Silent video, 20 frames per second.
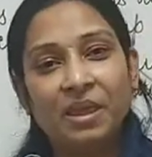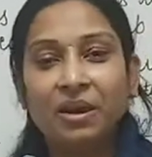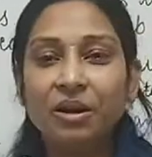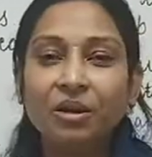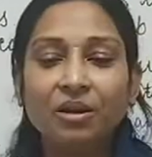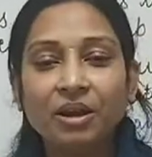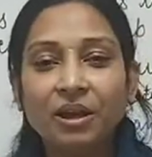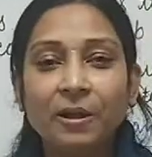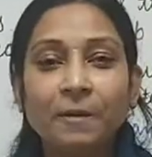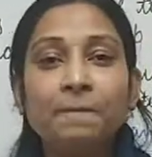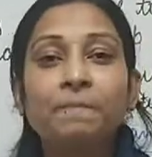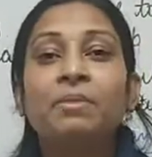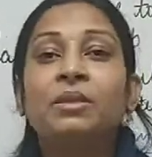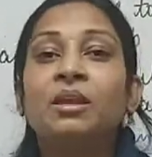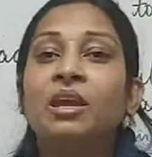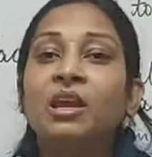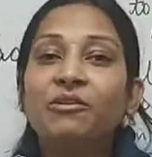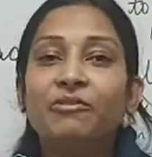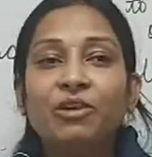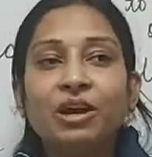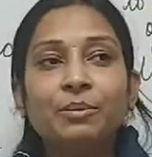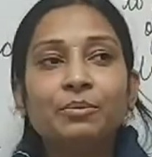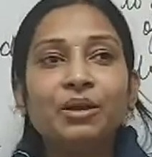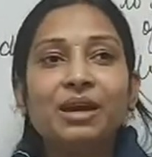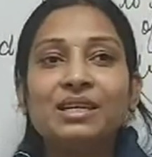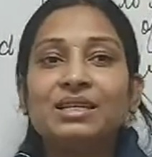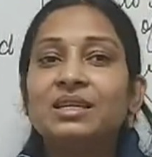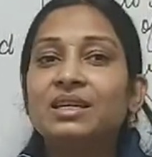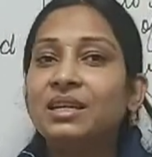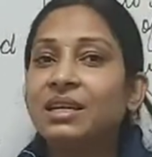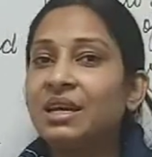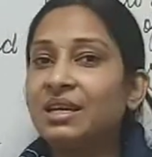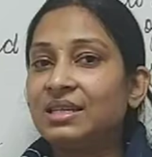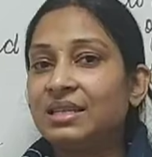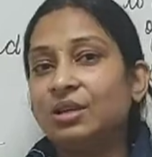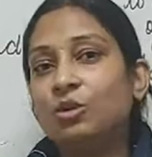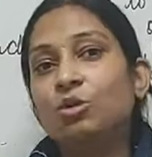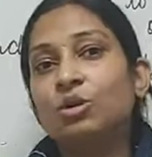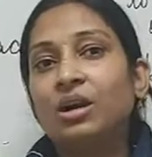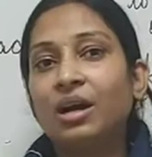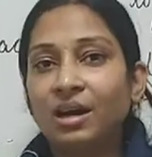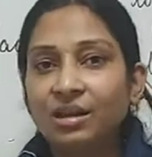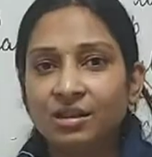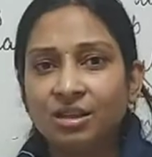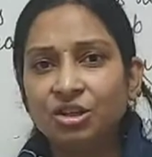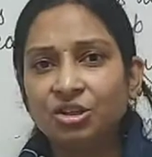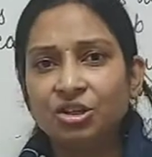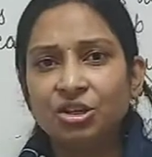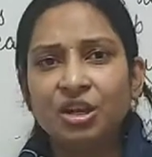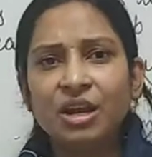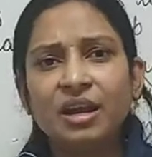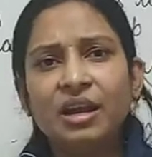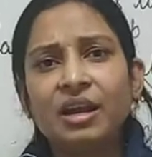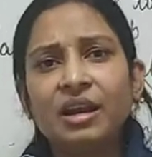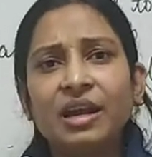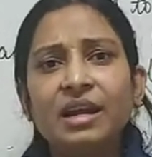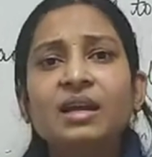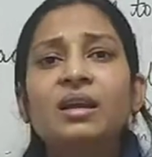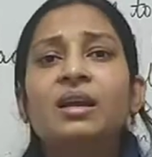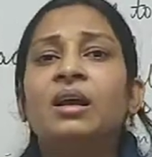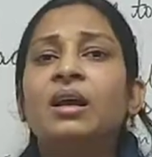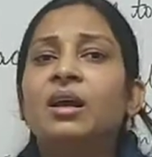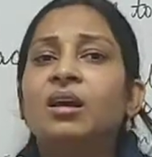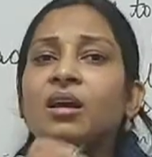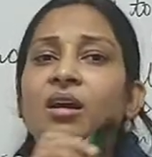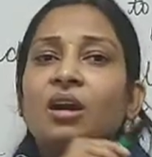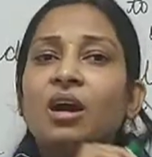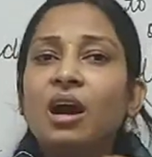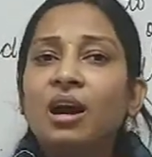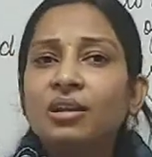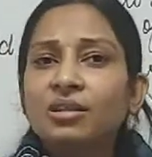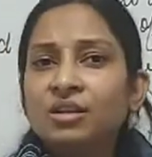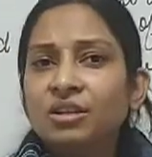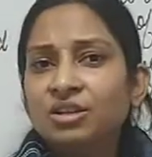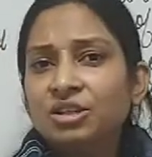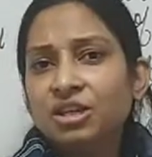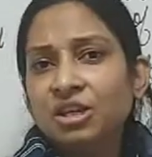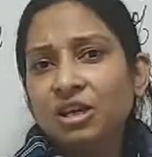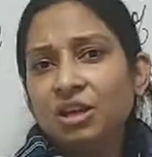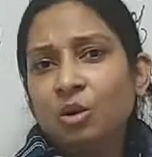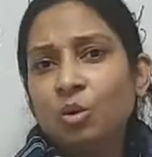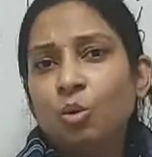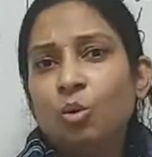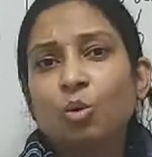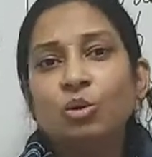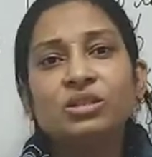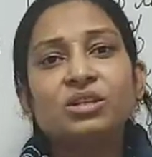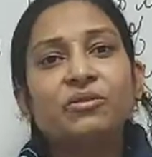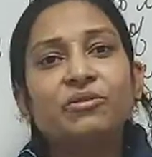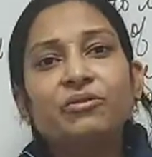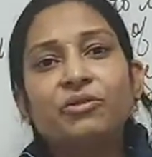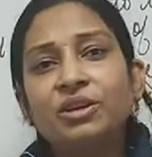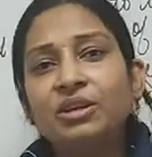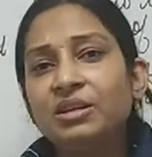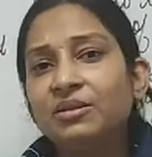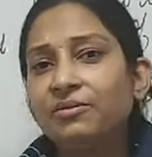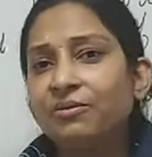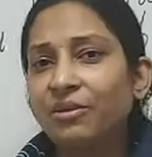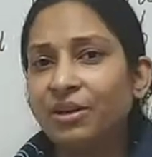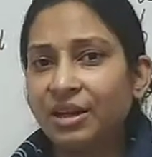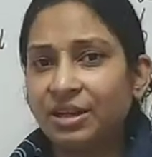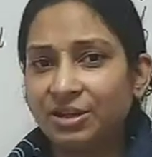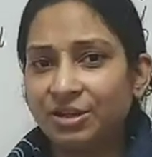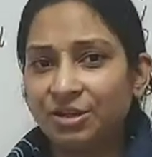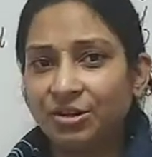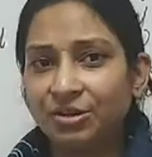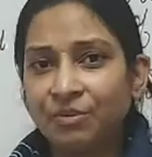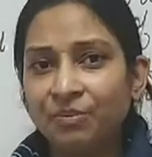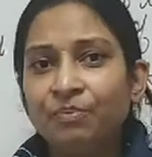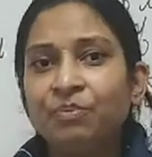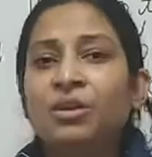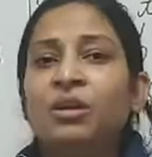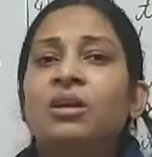Okay, if I am writing an essay on Gandhiji and I write Gandhiji was a freedom fighter,